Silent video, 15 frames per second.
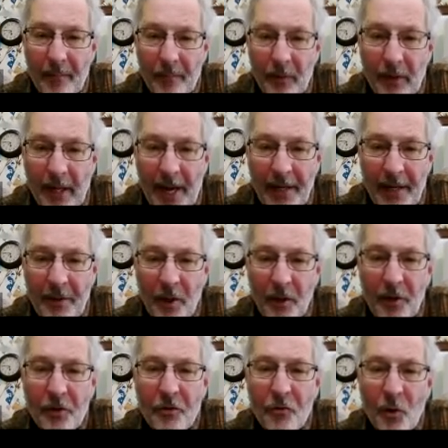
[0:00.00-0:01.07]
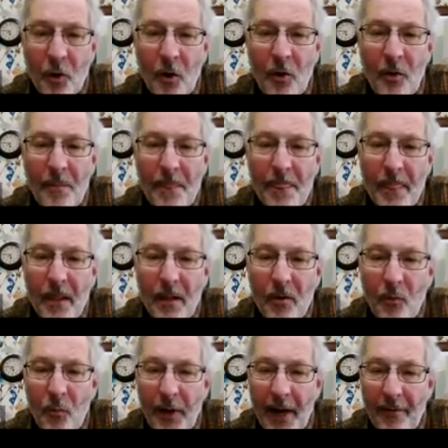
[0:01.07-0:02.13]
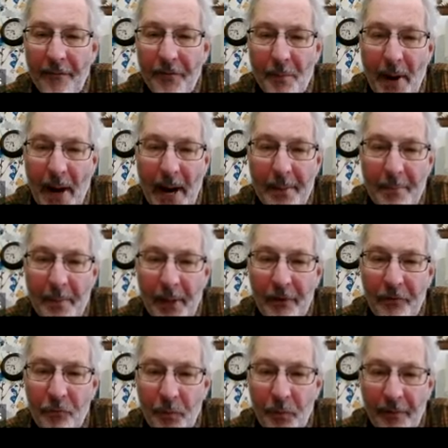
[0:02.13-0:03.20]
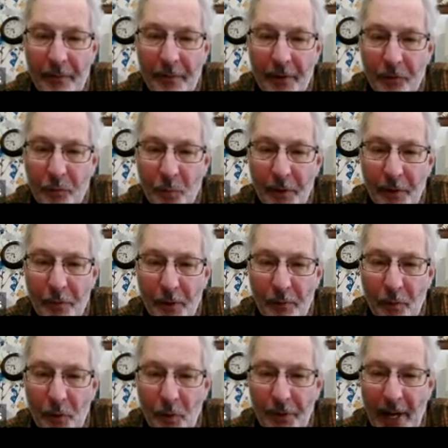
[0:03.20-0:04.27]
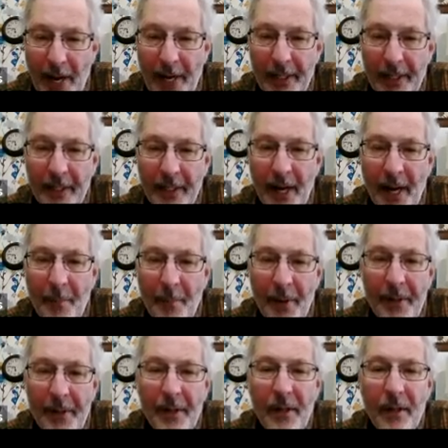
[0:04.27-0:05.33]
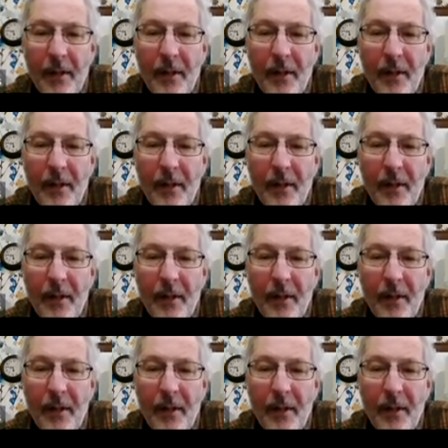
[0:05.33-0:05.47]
Reliatel control, we have the Modbus, we have the 24 volt hot common.